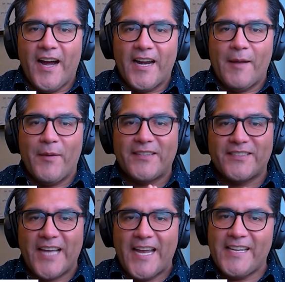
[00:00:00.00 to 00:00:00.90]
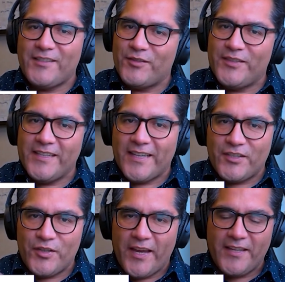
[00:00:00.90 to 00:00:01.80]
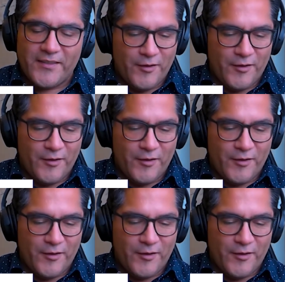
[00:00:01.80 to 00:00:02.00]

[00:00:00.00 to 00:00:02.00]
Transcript: And I'm excited to see that change.